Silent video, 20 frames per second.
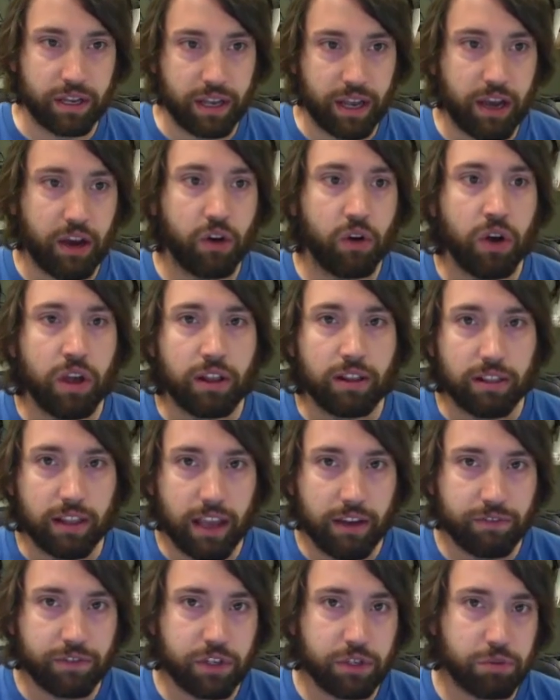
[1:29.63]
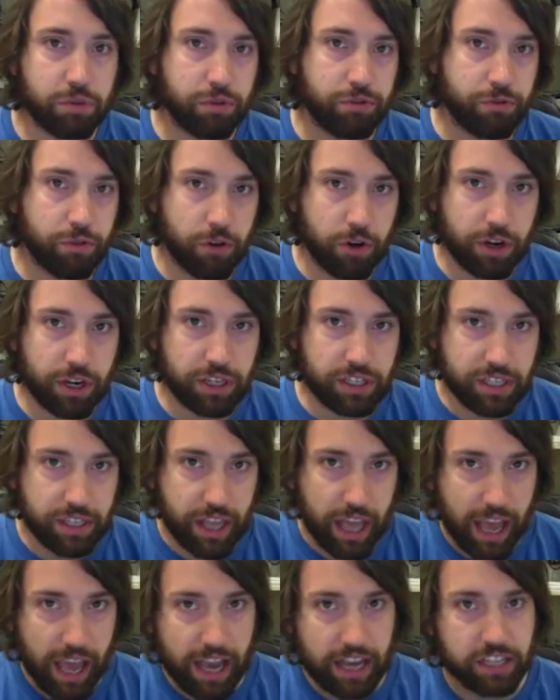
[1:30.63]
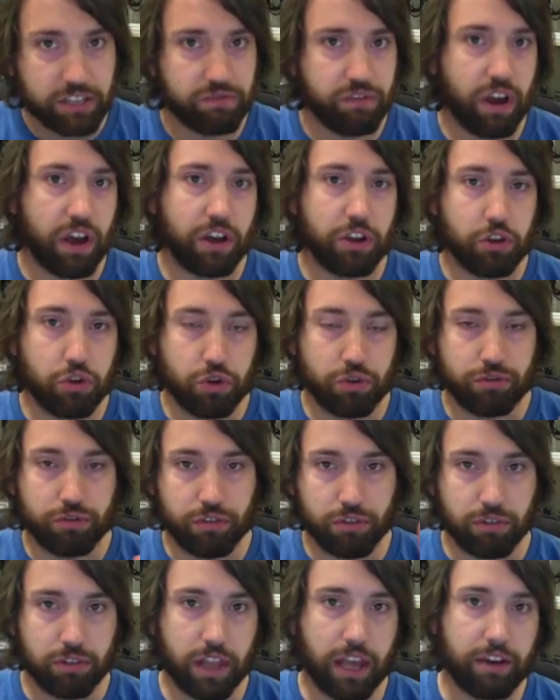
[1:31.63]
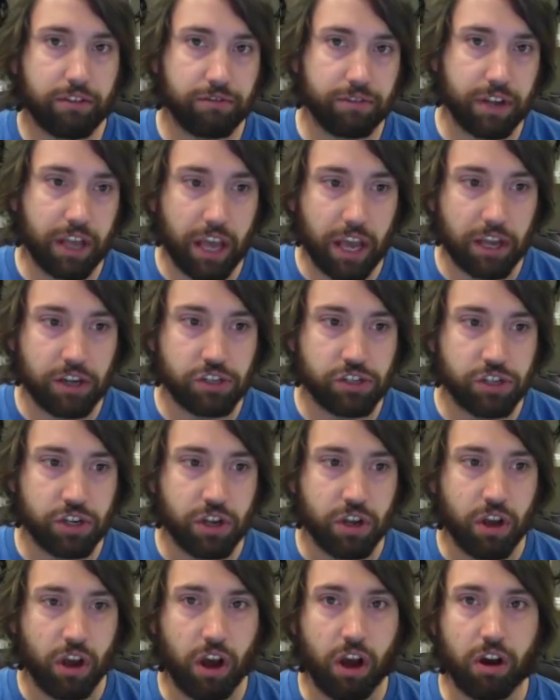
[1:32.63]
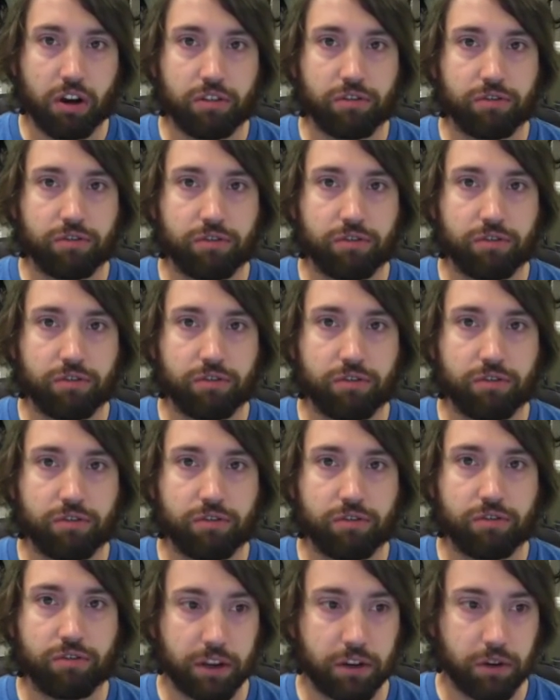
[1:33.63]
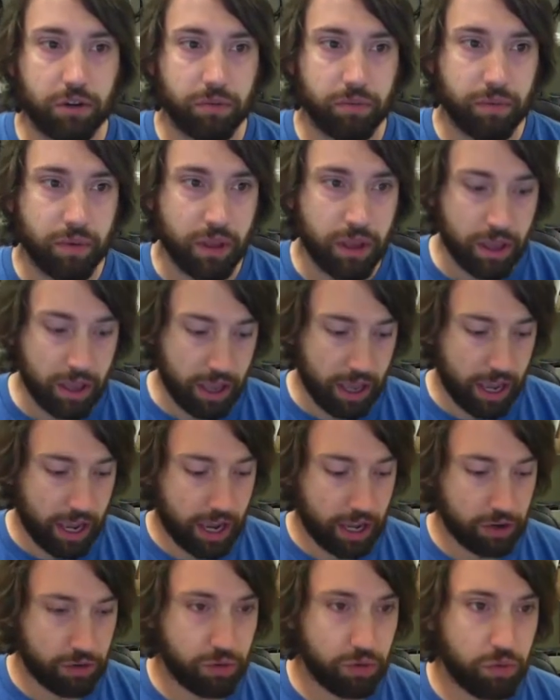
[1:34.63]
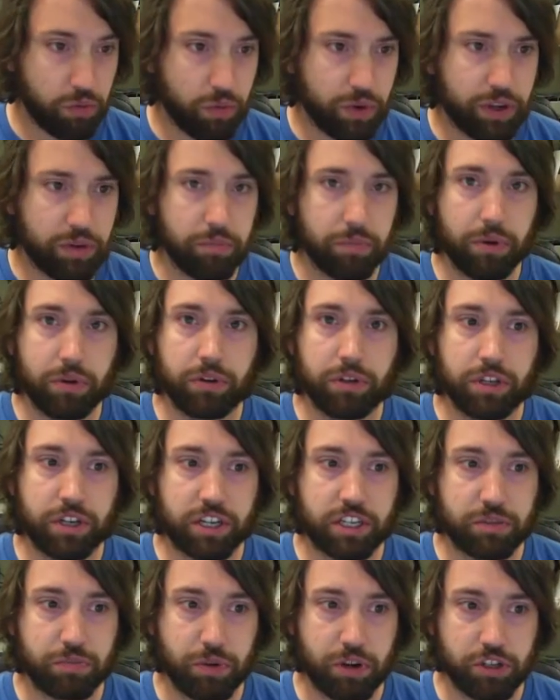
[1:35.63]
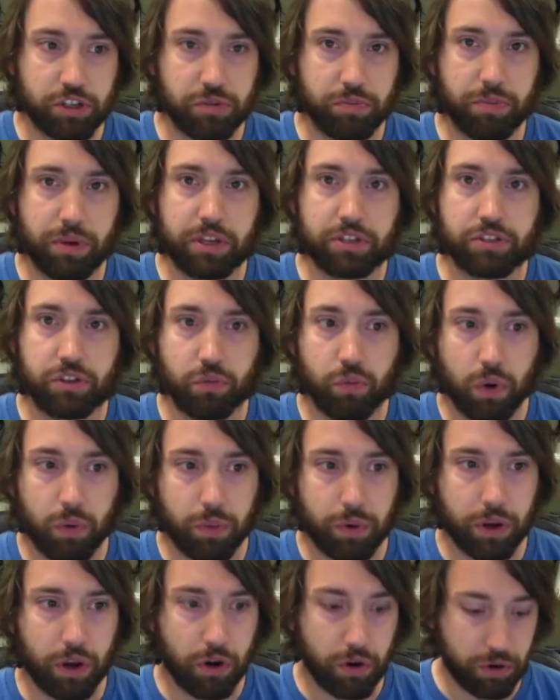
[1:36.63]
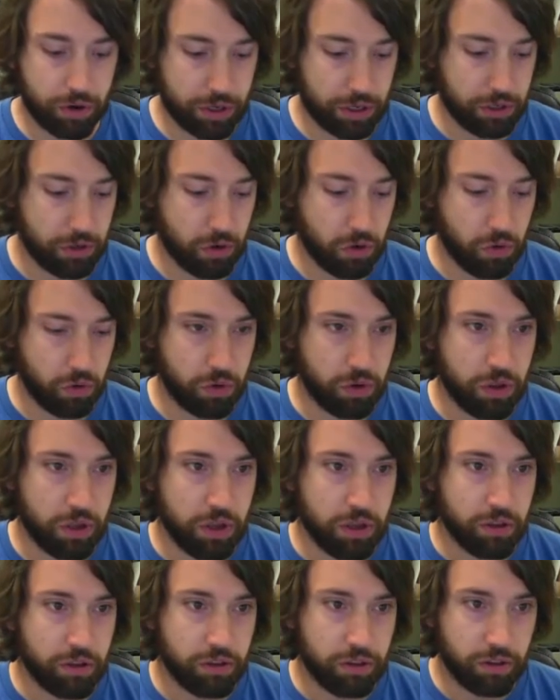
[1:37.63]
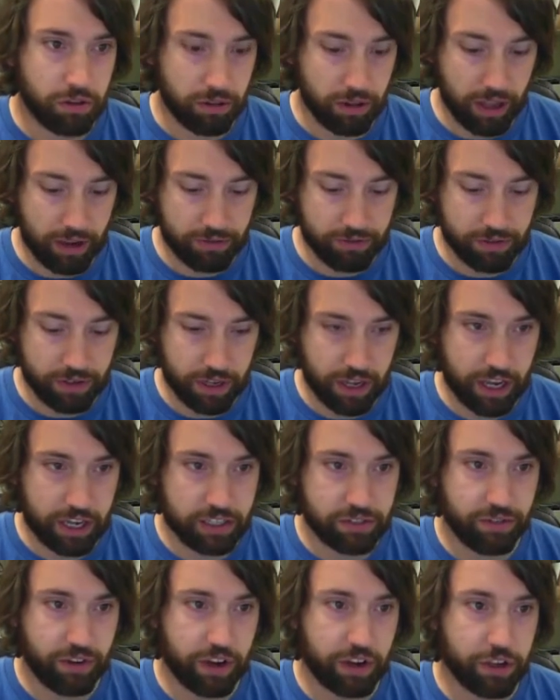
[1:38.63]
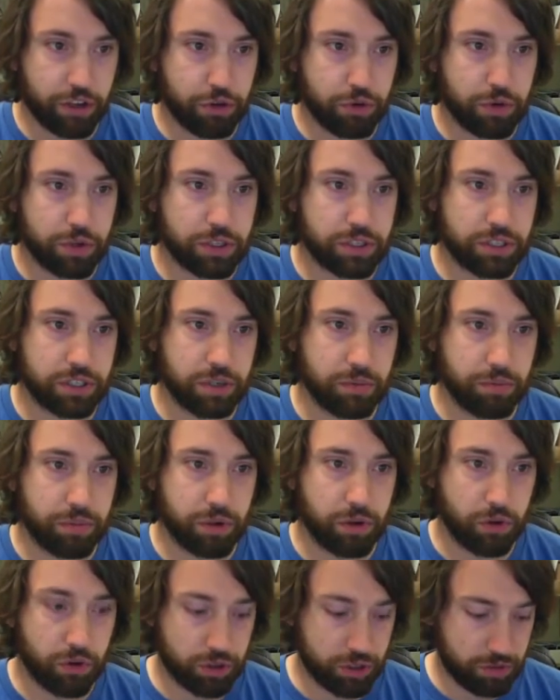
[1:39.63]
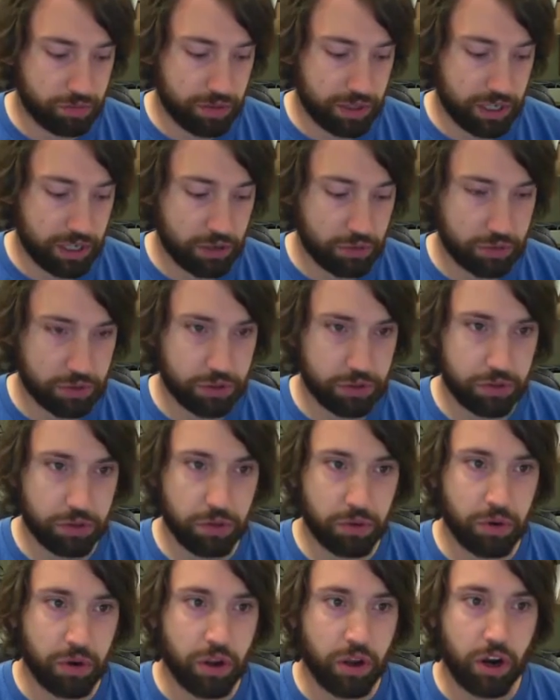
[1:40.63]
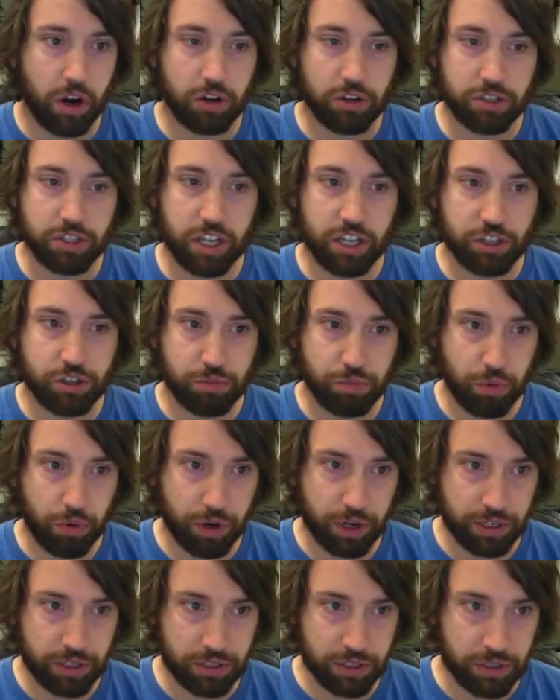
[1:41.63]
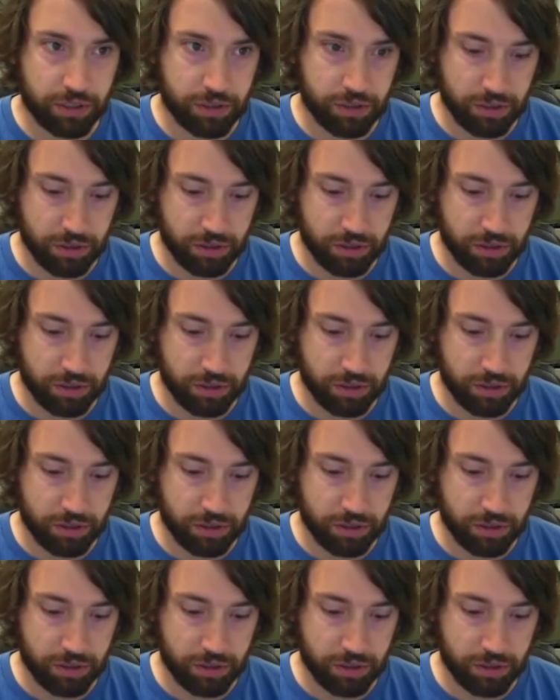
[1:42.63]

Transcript: Now, left is referring to the x value of the left edge of our rectangle. And we can build an expression based on what we already know. The left x value is simply going to be equal to our center point